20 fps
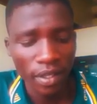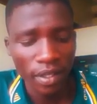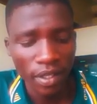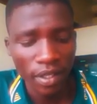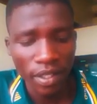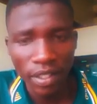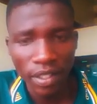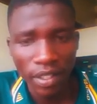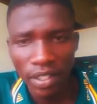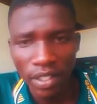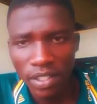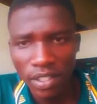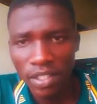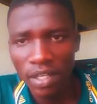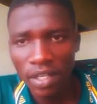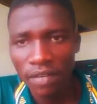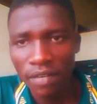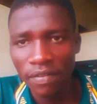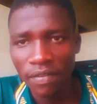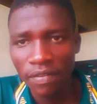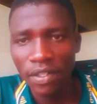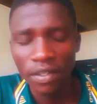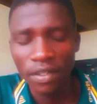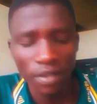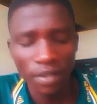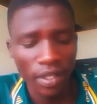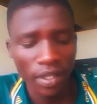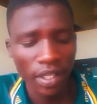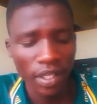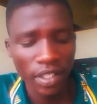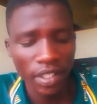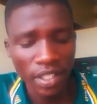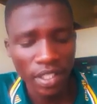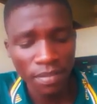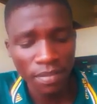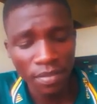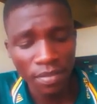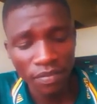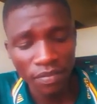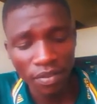necessary video there. Just be
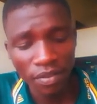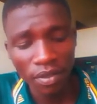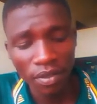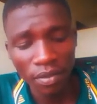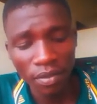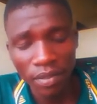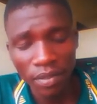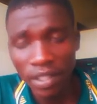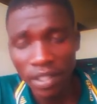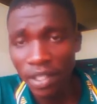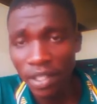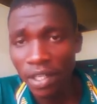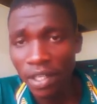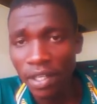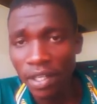following and